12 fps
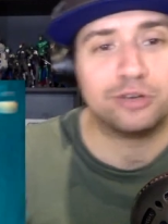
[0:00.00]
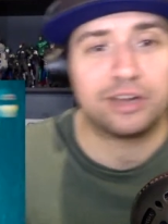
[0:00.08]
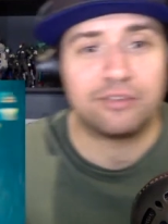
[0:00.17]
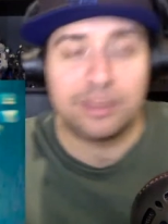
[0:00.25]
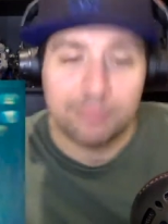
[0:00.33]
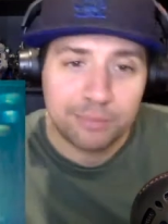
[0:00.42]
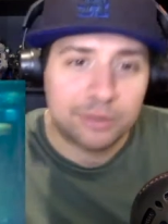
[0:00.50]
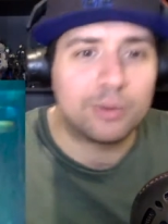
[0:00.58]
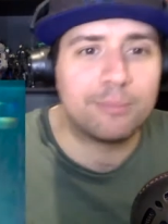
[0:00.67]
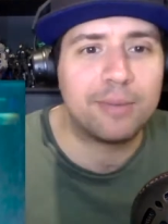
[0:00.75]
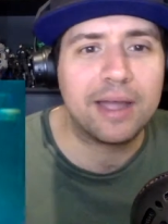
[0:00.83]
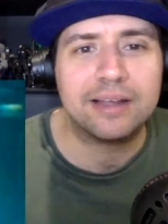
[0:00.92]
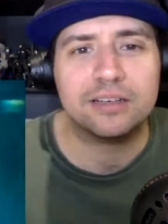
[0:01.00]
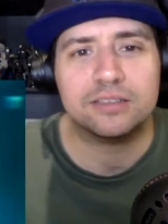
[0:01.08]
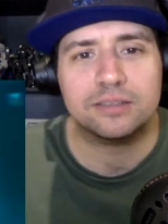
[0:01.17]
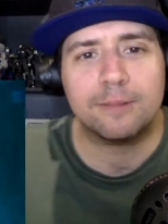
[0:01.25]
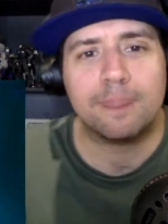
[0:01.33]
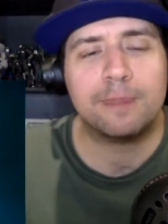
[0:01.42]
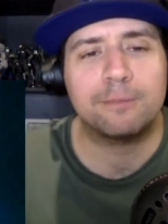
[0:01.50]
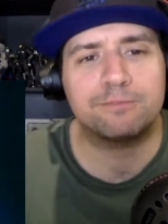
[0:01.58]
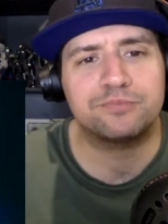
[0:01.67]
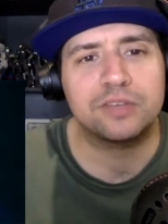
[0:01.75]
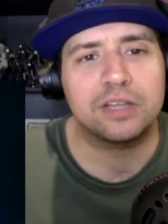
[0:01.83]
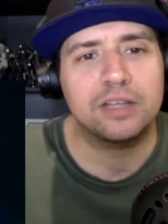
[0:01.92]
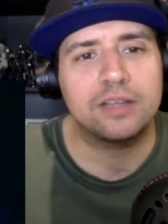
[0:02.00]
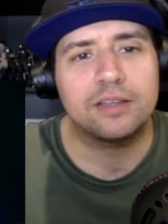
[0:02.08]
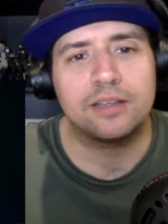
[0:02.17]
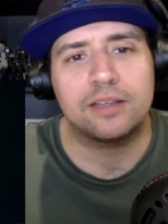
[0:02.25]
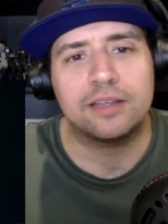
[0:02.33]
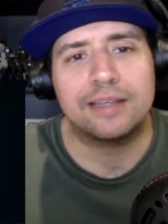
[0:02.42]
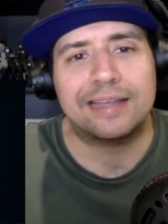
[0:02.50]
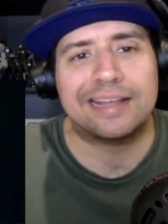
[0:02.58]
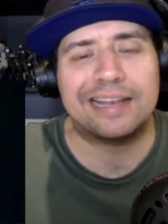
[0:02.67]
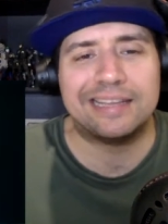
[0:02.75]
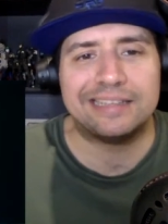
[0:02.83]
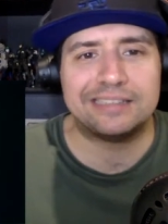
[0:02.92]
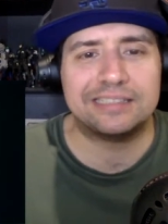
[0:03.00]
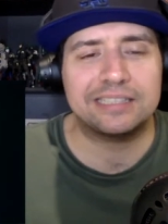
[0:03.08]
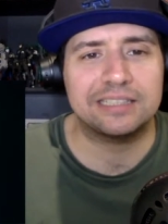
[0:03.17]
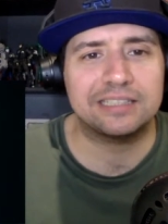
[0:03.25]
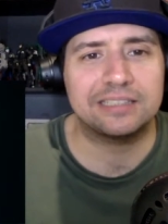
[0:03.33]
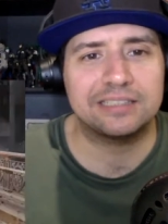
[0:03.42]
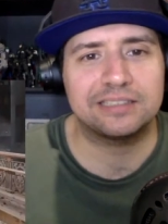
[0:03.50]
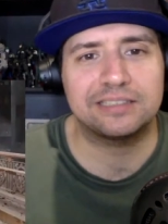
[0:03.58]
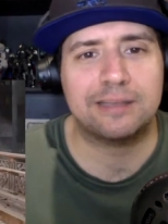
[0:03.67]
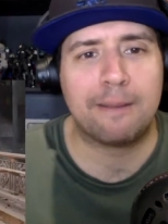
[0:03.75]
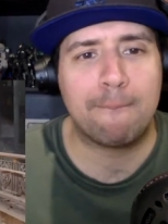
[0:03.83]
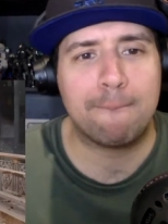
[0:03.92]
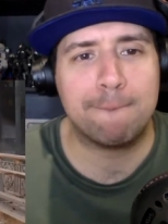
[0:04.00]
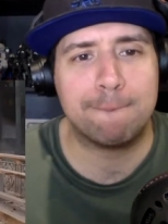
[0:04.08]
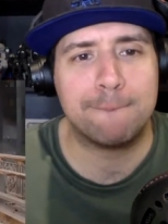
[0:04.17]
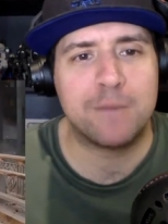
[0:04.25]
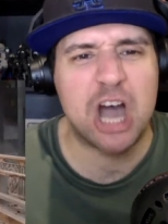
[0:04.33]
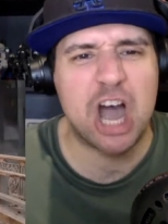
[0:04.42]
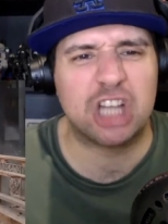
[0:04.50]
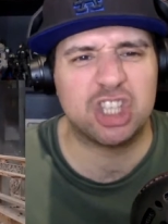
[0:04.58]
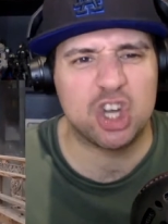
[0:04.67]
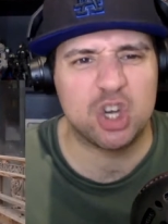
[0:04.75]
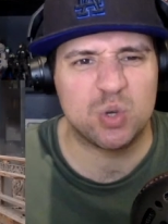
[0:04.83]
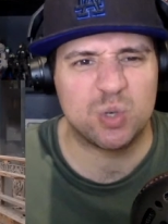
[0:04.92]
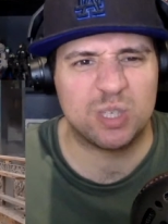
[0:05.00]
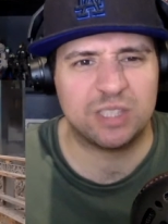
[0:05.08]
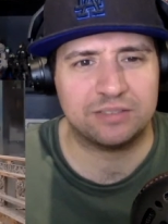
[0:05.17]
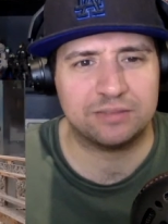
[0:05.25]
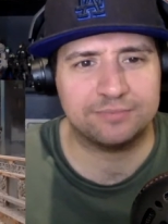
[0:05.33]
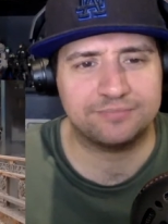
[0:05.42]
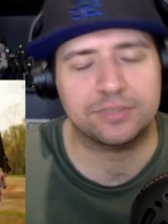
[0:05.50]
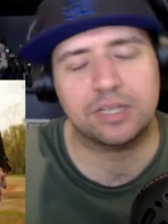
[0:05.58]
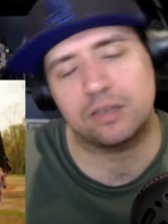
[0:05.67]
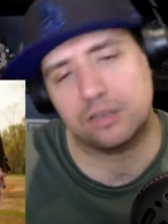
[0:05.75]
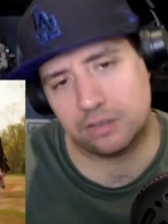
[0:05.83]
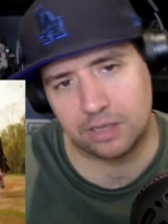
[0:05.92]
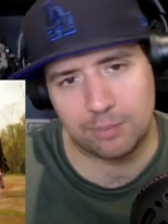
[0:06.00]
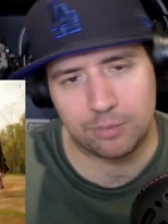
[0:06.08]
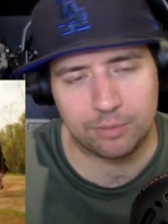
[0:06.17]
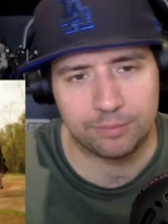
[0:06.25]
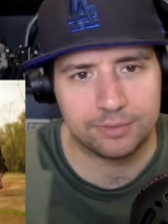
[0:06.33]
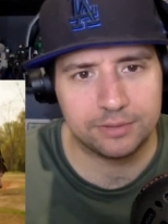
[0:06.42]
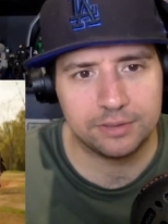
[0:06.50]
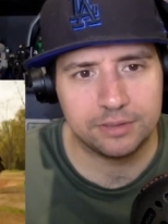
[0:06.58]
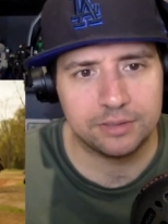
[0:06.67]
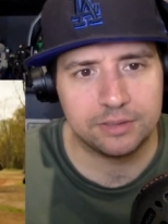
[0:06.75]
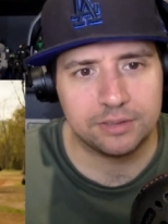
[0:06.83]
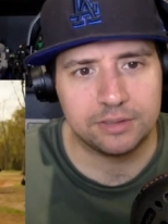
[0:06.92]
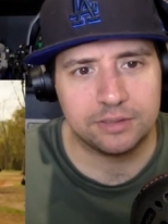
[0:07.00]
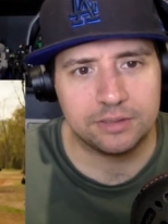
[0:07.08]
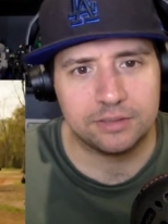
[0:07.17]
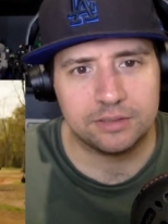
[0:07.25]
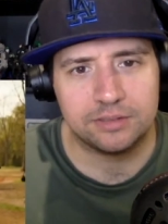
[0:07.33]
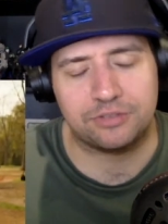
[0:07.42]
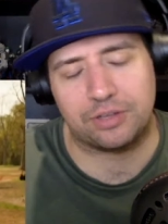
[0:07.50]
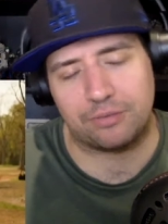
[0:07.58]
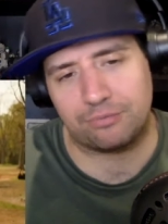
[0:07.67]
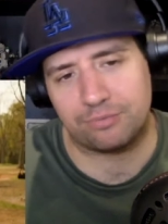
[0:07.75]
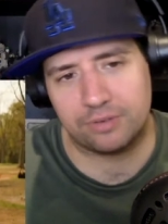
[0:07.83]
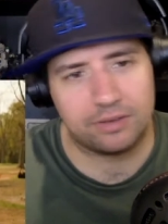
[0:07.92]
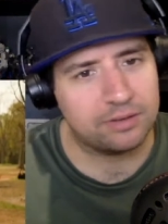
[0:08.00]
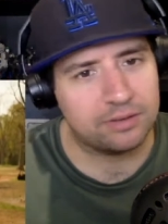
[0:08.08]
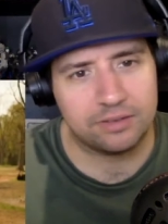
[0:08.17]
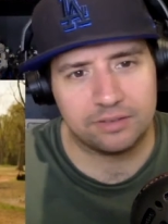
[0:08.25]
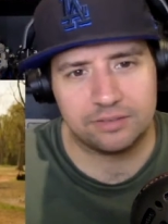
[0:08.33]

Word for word: number five. What back. is Hawkeye's real name? Clint. Is it A. Barton. Dimitri Bukharin? B. Steve oh. Rogers, C. Sergey Kravinoff,